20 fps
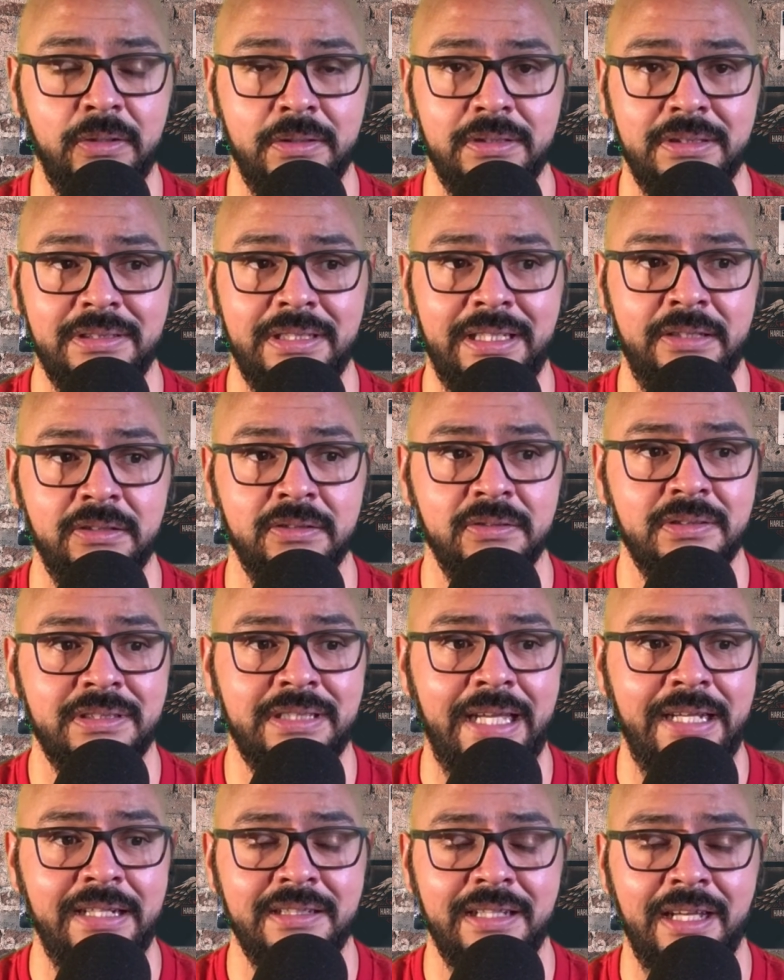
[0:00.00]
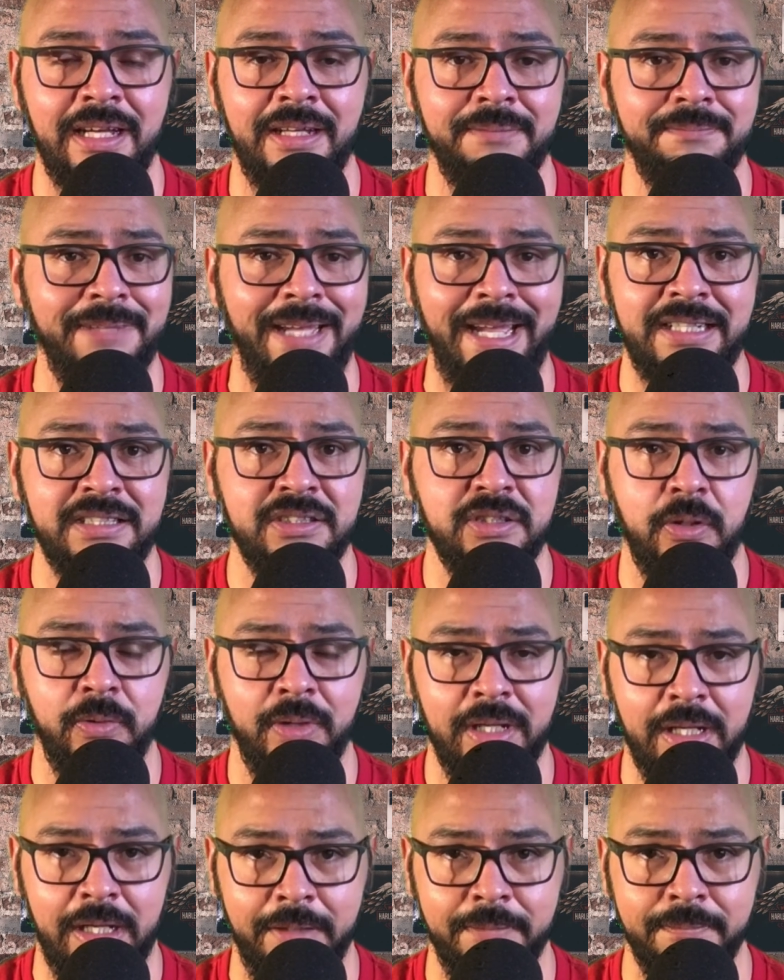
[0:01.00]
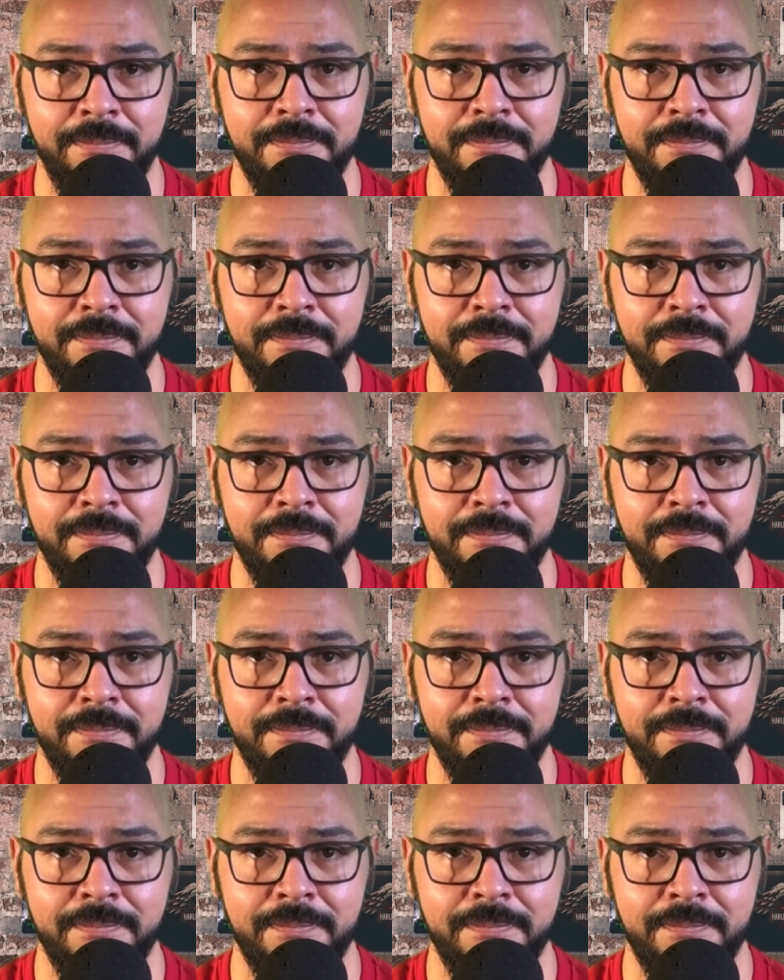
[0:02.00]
legal state age to own a gun.